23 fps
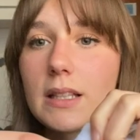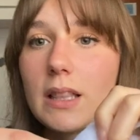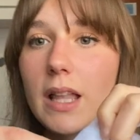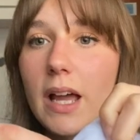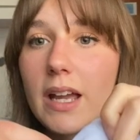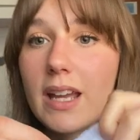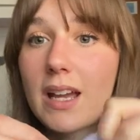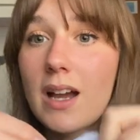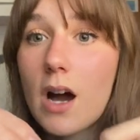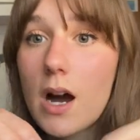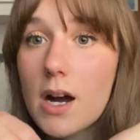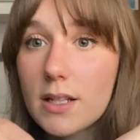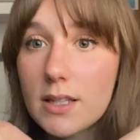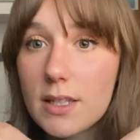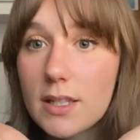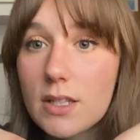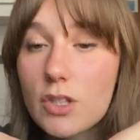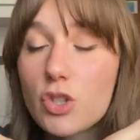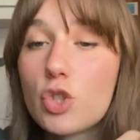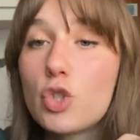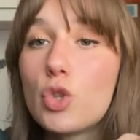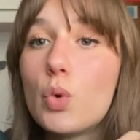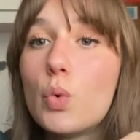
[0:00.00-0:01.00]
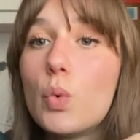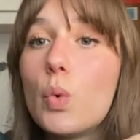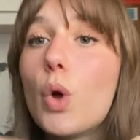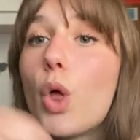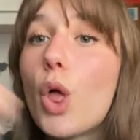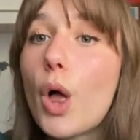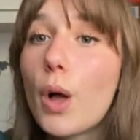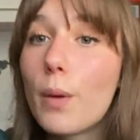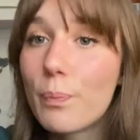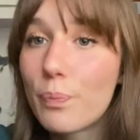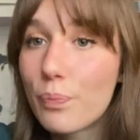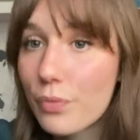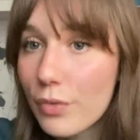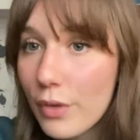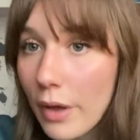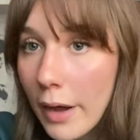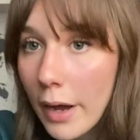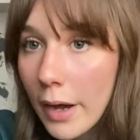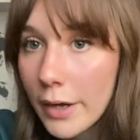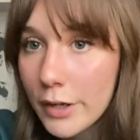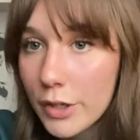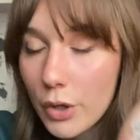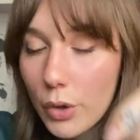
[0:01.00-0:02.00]
like cuts to,
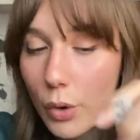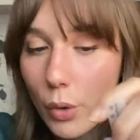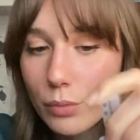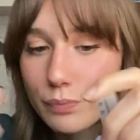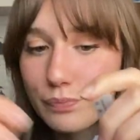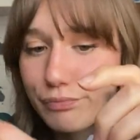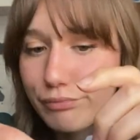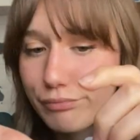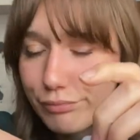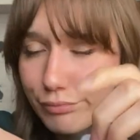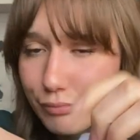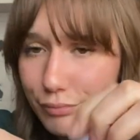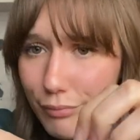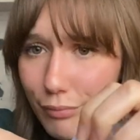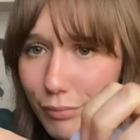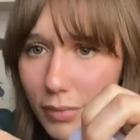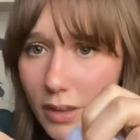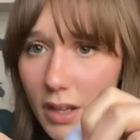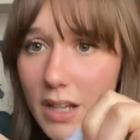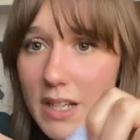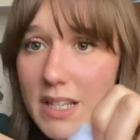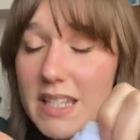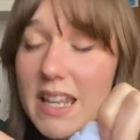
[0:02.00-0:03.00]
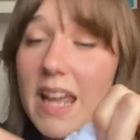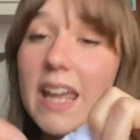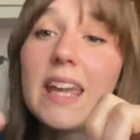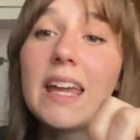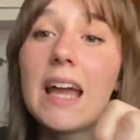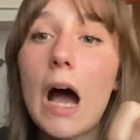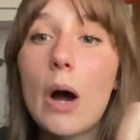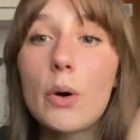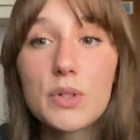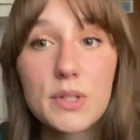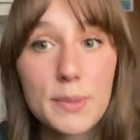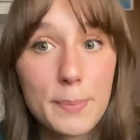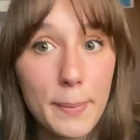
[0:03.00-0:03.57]
you know, take out the